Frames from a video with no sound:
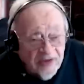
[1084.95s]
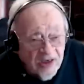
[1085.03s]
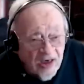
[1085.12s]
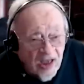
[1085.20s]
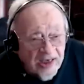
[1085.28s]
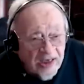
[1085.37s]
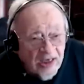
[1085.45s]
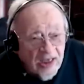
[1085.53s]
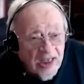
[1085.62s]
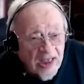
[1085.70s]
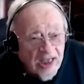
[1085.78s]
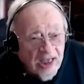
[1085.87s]
the night
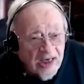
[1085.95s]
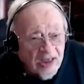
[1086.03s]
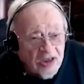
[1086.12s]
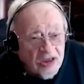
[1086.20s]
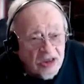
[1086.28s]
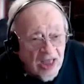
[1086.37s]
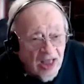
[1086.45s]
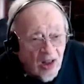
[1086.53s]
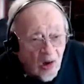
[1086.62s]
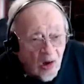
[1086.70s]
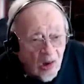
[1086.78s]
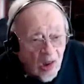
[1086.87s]
in a
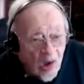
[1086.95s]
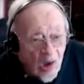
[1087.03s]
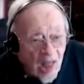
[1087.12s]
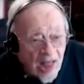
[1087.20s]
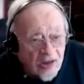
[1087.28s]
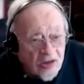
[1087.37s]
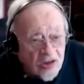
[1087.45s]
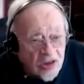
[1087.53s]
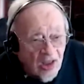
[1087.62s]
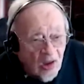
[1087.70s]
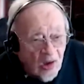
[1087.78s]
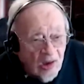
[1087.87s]
locked
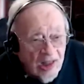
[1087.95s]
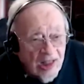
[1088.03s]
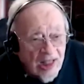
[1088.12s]
cell,